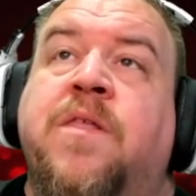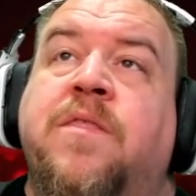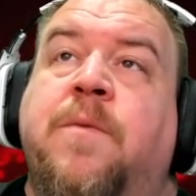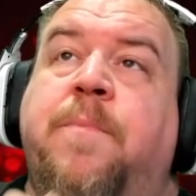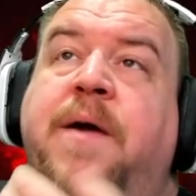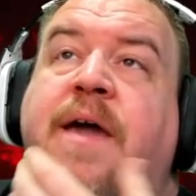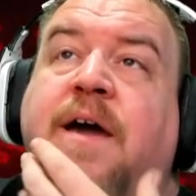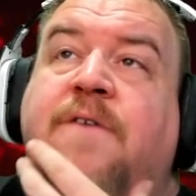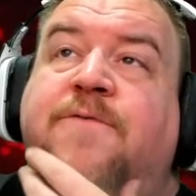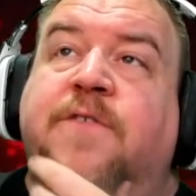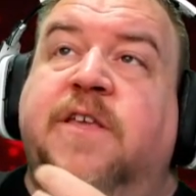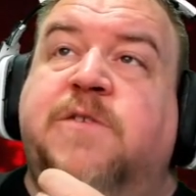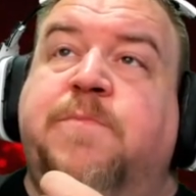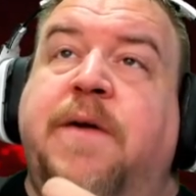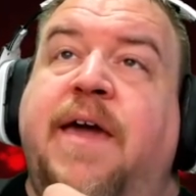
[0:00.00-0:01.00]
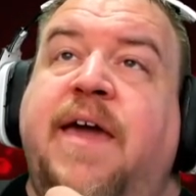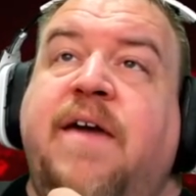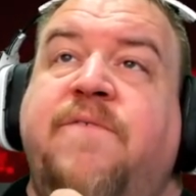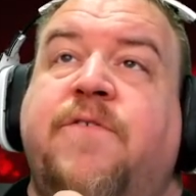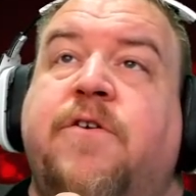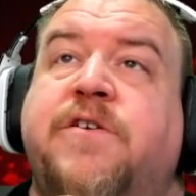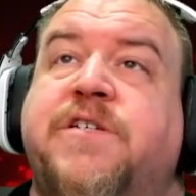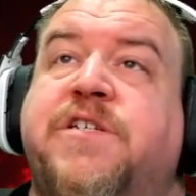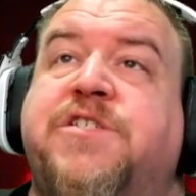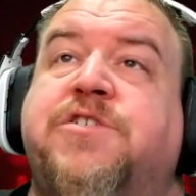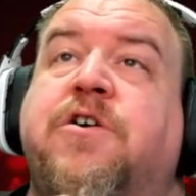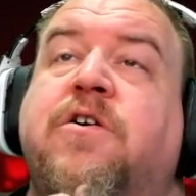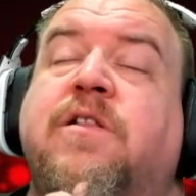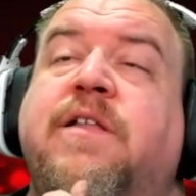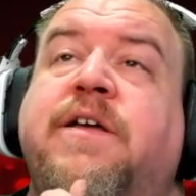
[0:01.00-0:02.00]
The payoff for this behavior is a
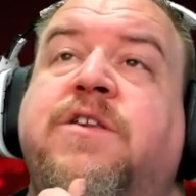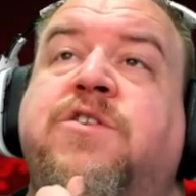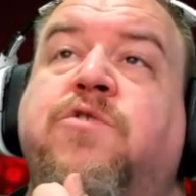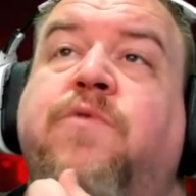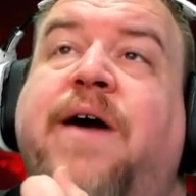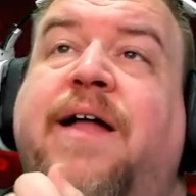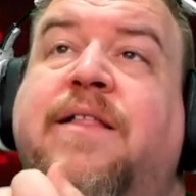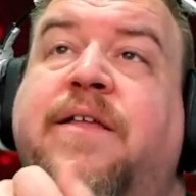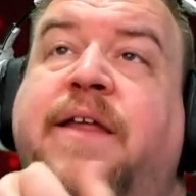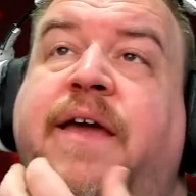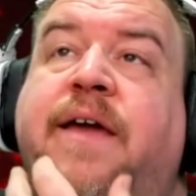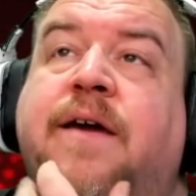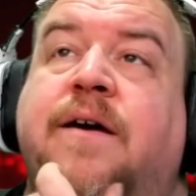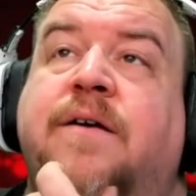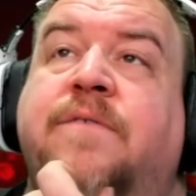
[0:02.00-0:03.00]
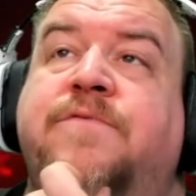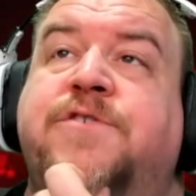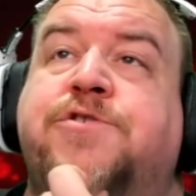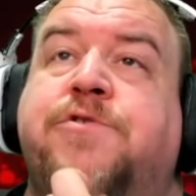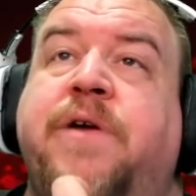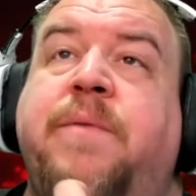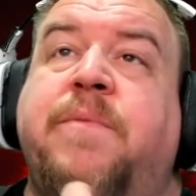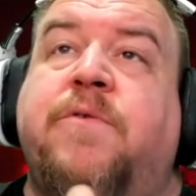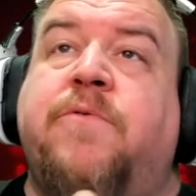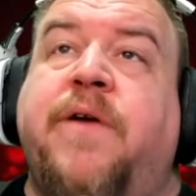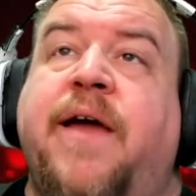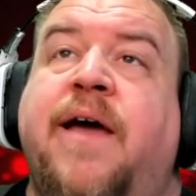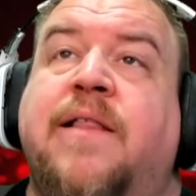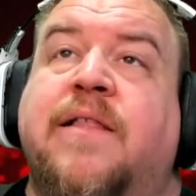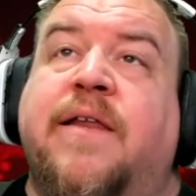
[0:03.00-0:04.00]
startling duality of dream and
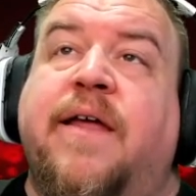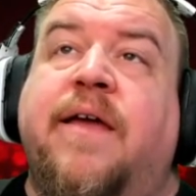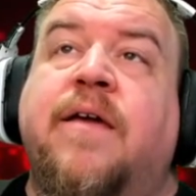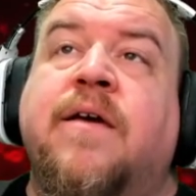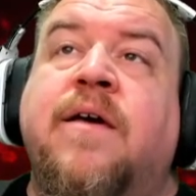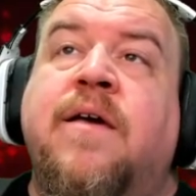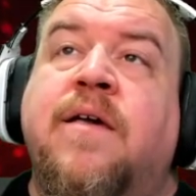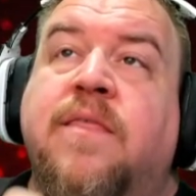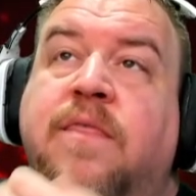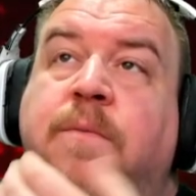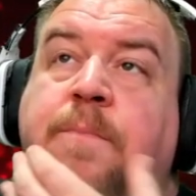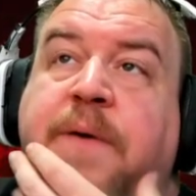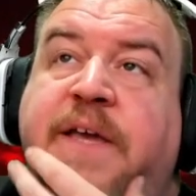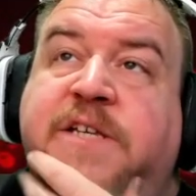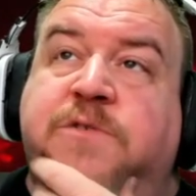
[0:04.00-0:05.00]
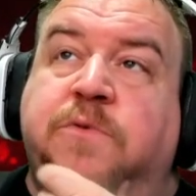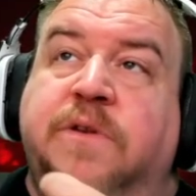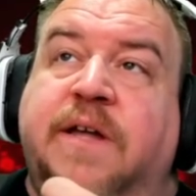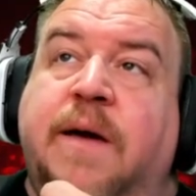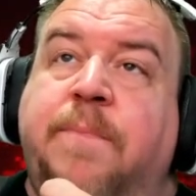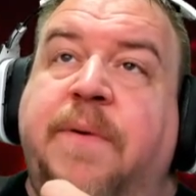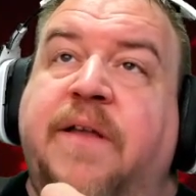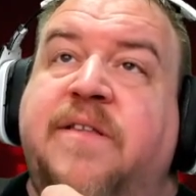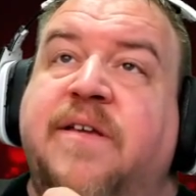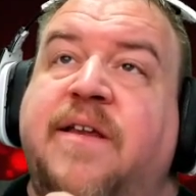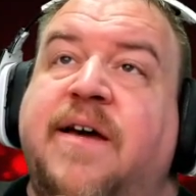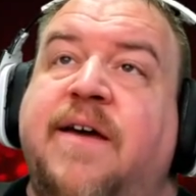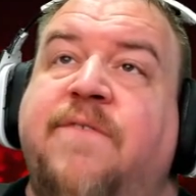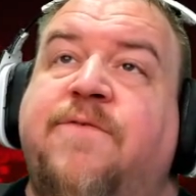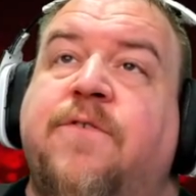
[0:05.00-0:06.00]
reality. The beast will not be
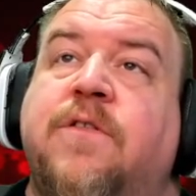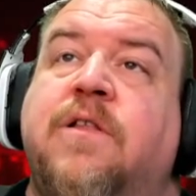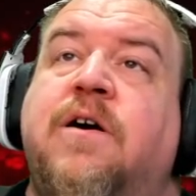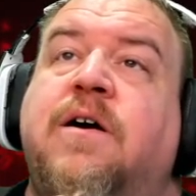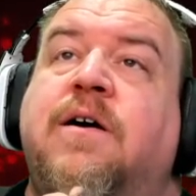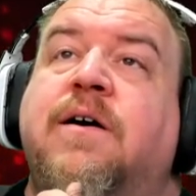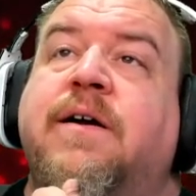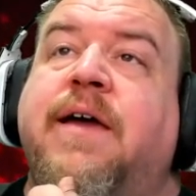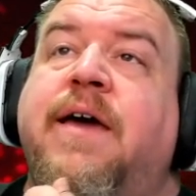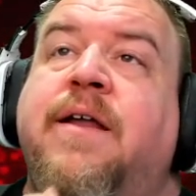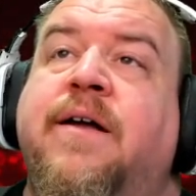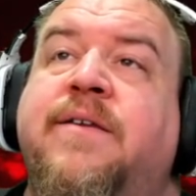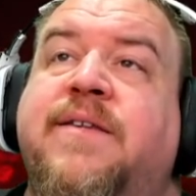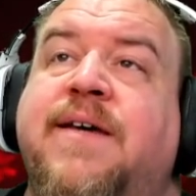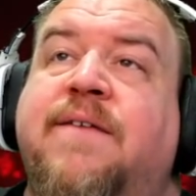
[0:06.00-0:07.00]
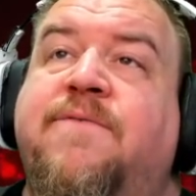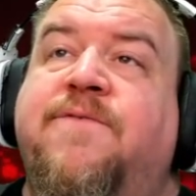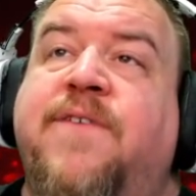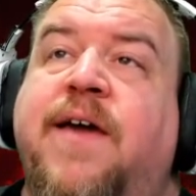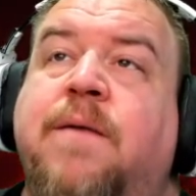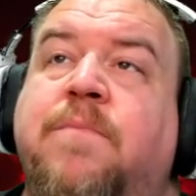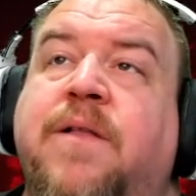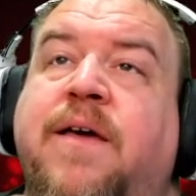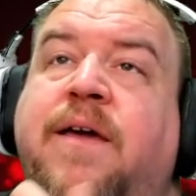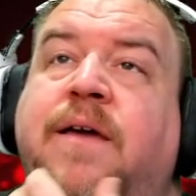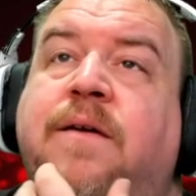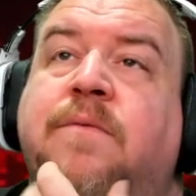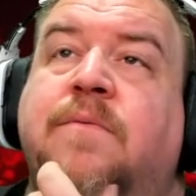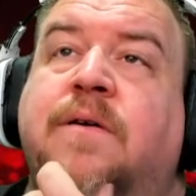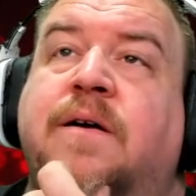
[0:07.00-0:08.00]
denied for long, and undead
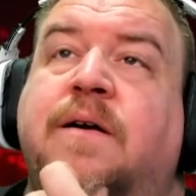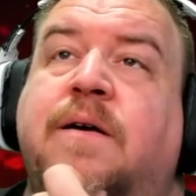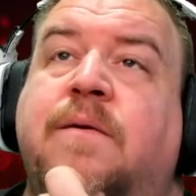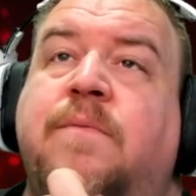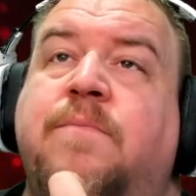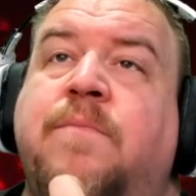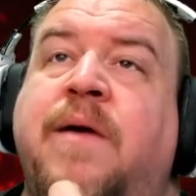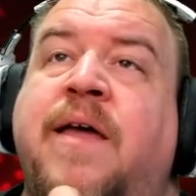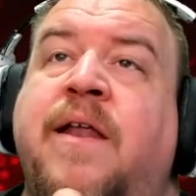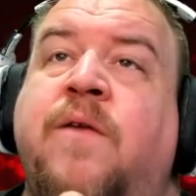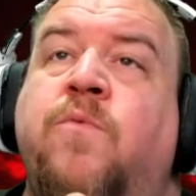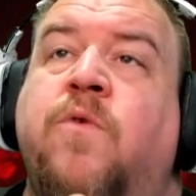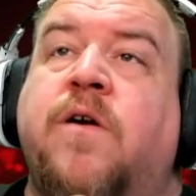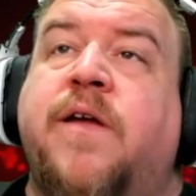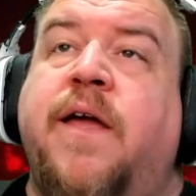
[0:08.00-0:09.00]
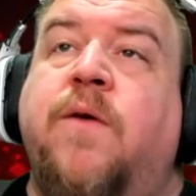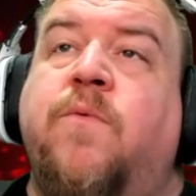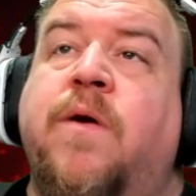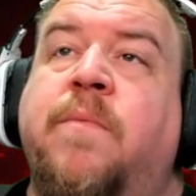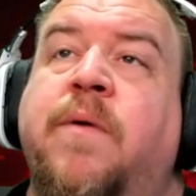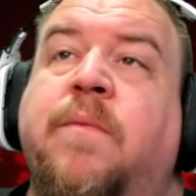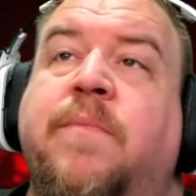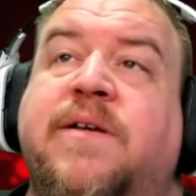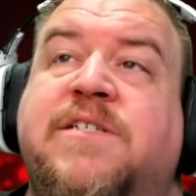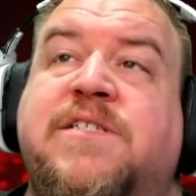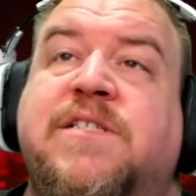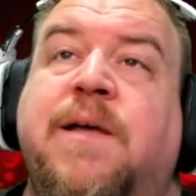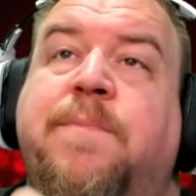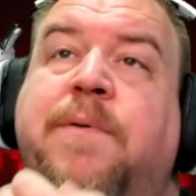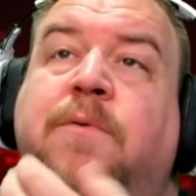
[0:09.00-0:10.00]
family uh, men and working women must
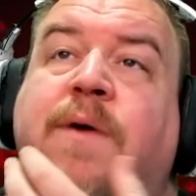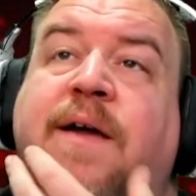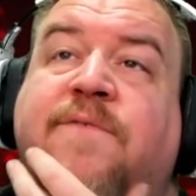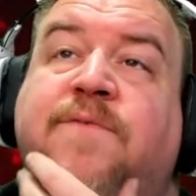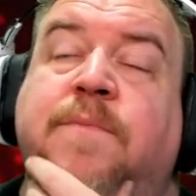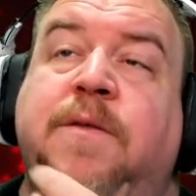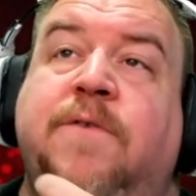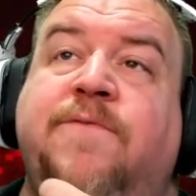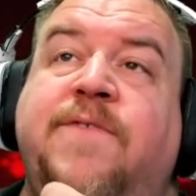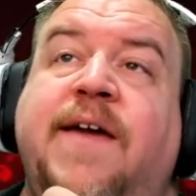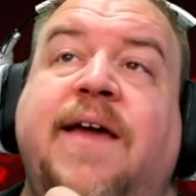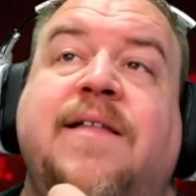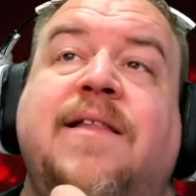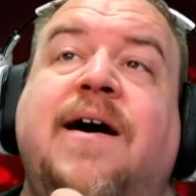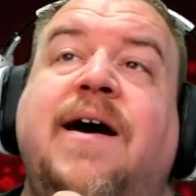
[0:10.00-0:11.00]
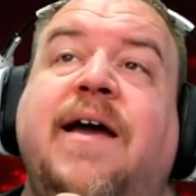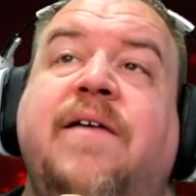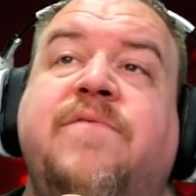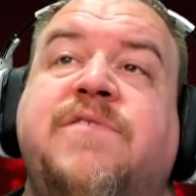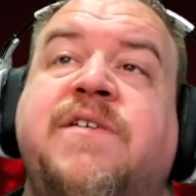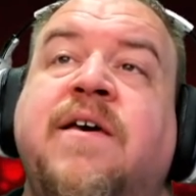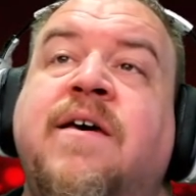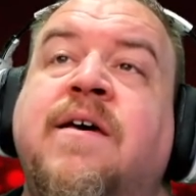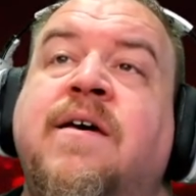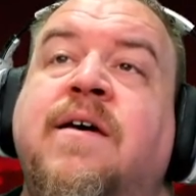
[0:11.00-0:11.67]
slip away from their fake lives.